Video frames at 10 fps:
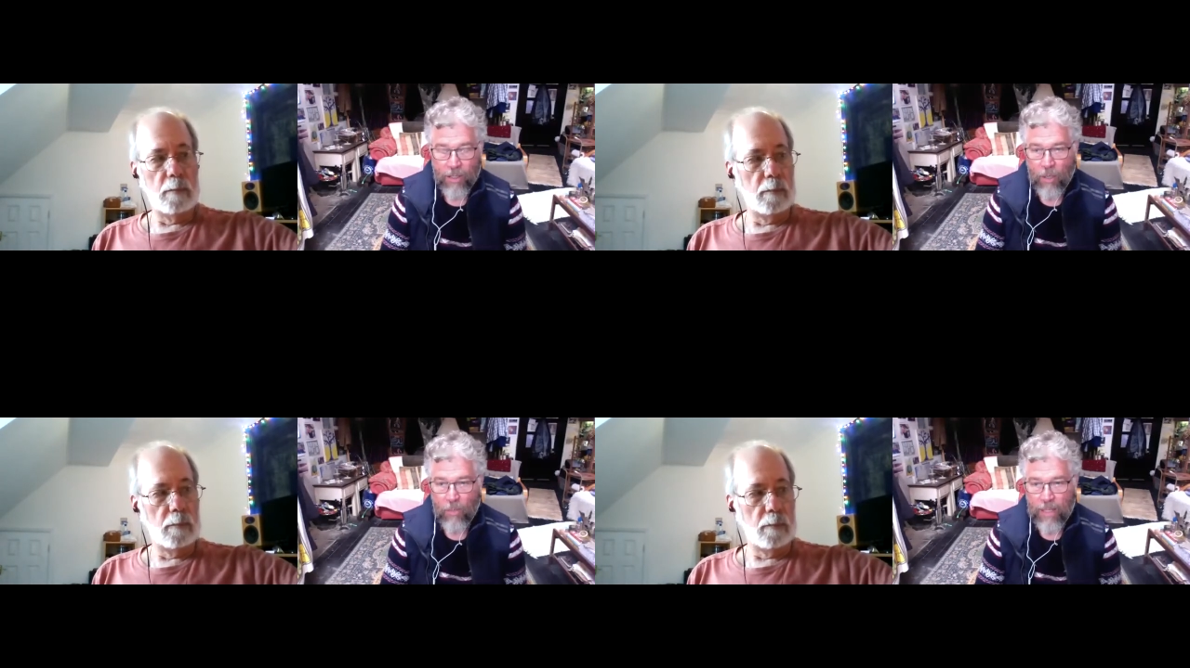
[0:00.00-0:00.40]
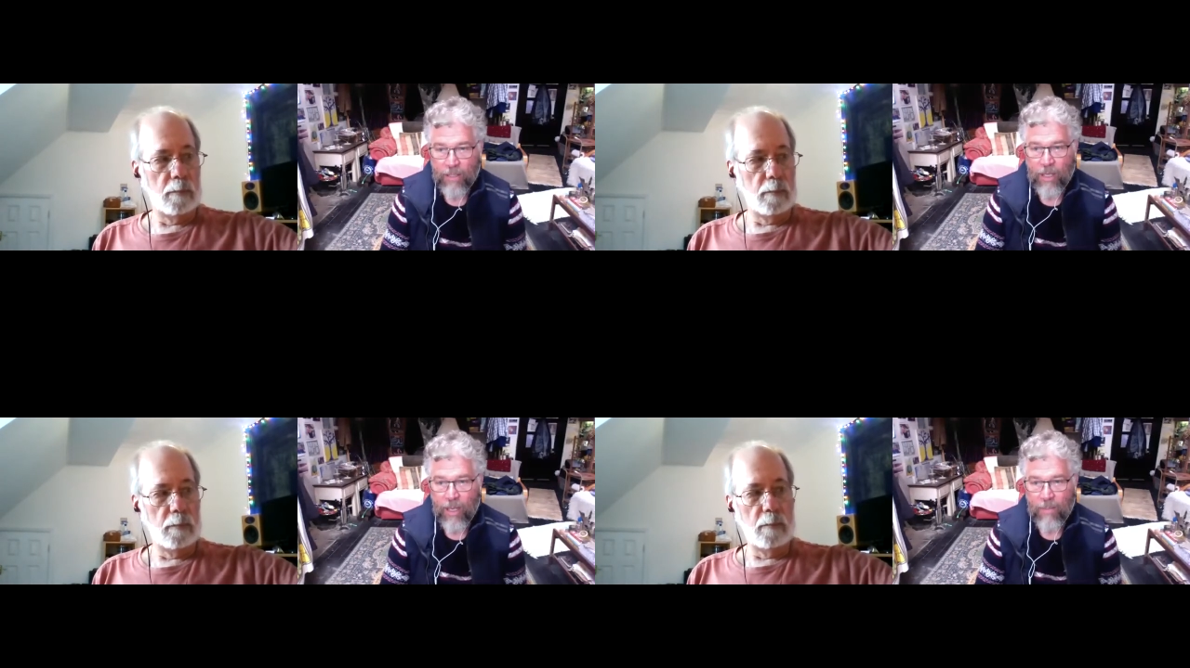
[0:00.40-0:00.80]
Speaker 1: you know,
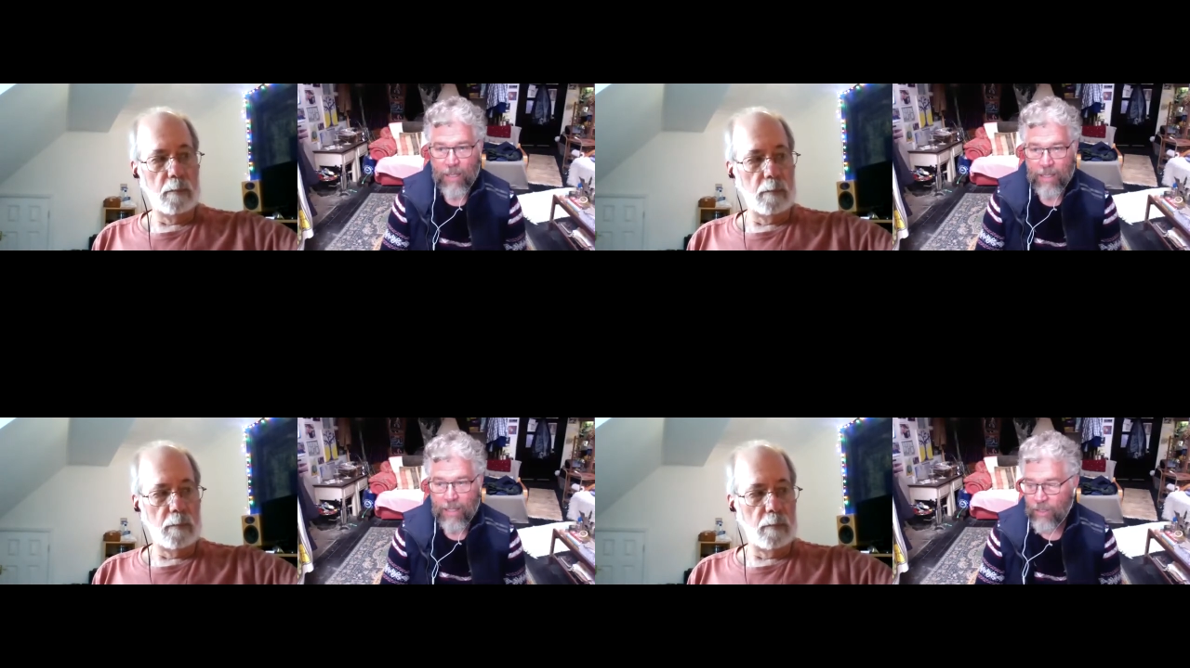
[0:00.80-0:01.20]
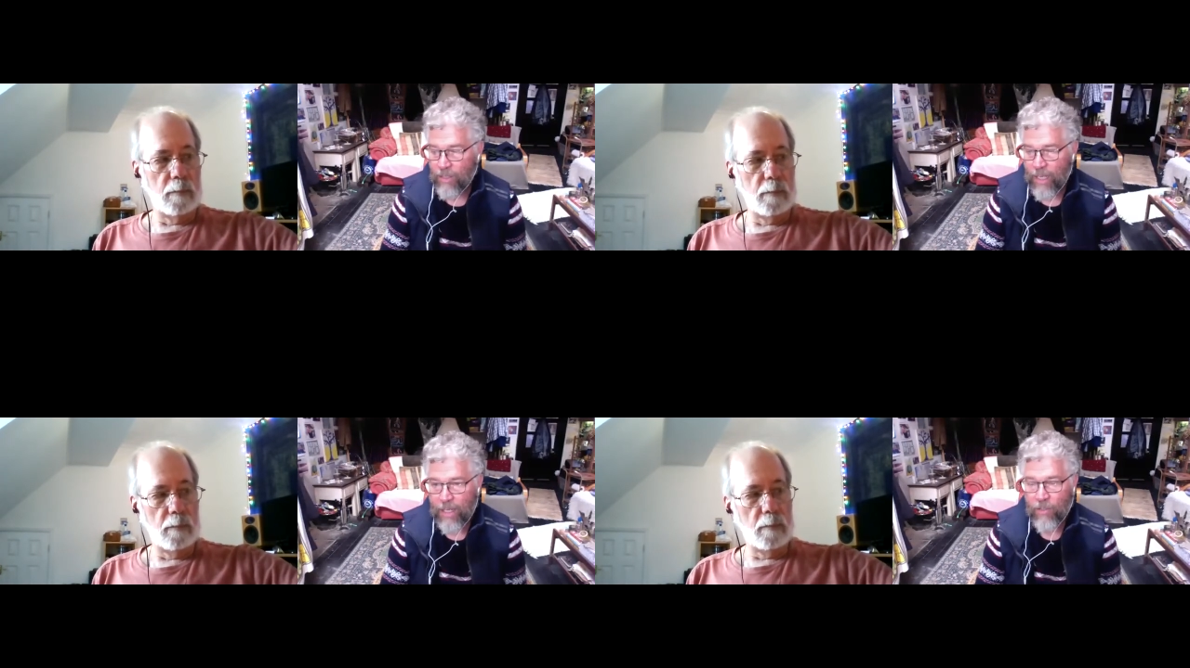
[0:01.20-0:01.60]
big time, and it gets
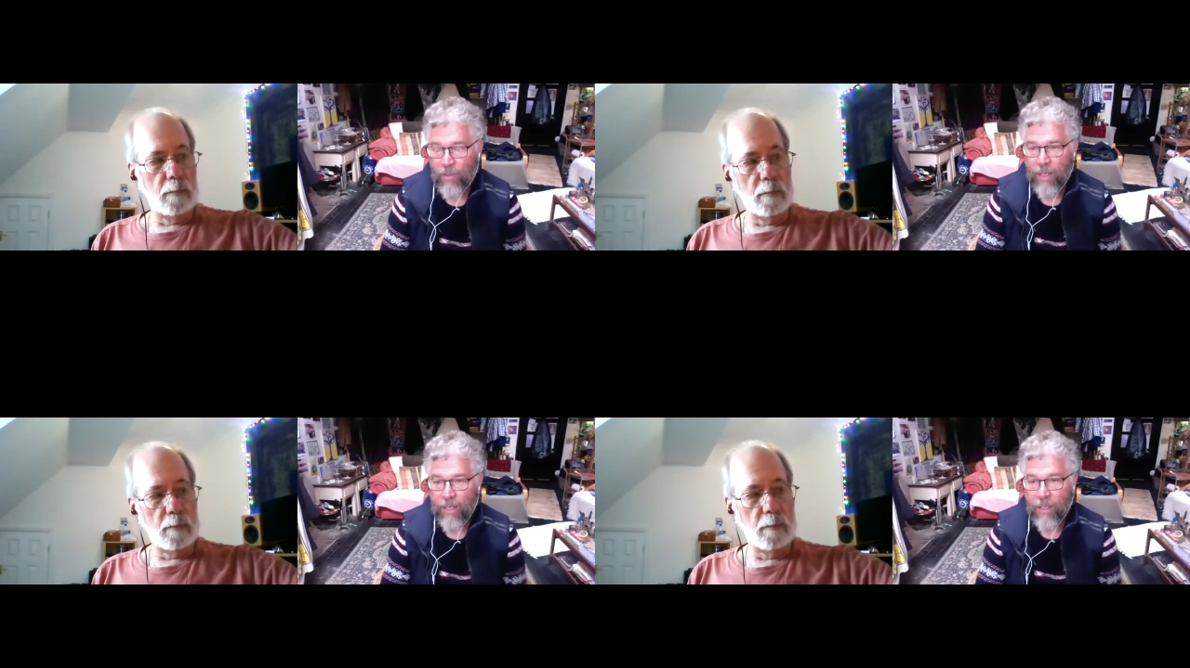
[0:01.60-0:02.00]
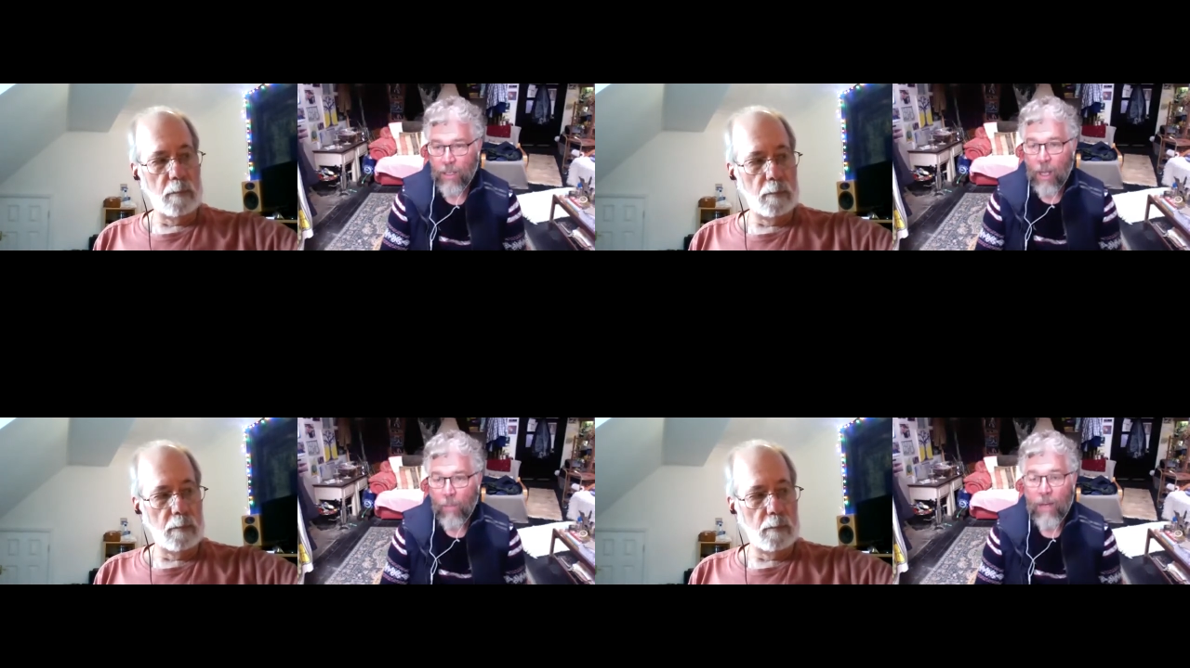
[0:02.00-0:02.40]
exaggerated.
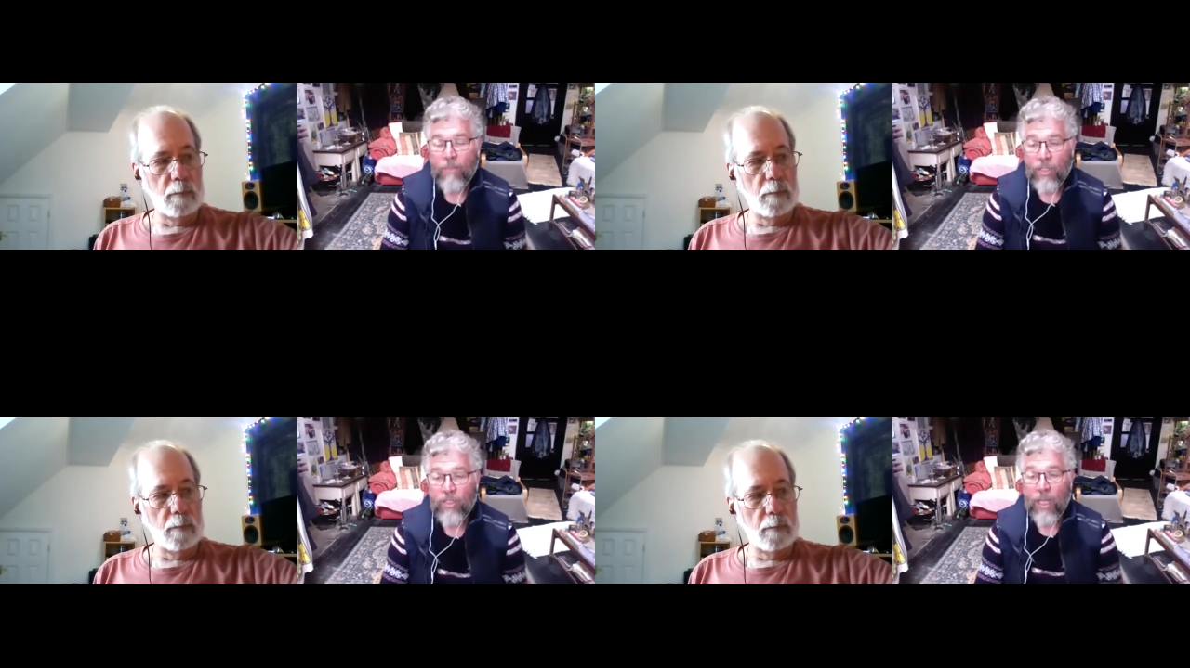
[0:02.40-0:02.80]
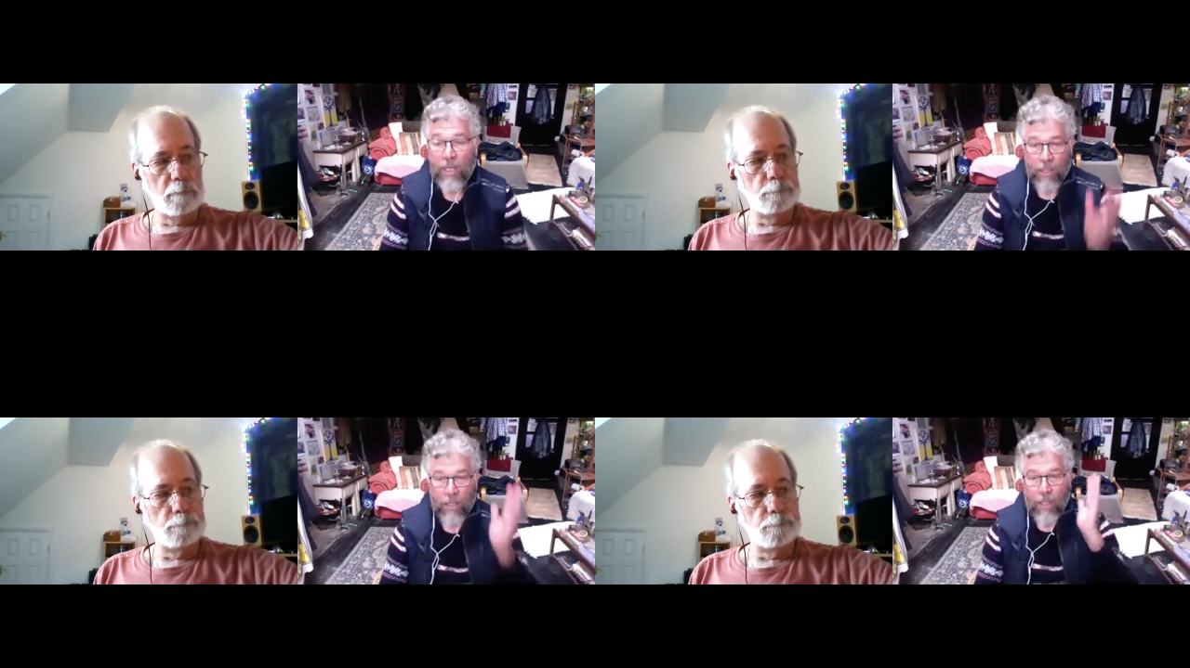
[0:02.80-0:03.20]
But I'm just saying.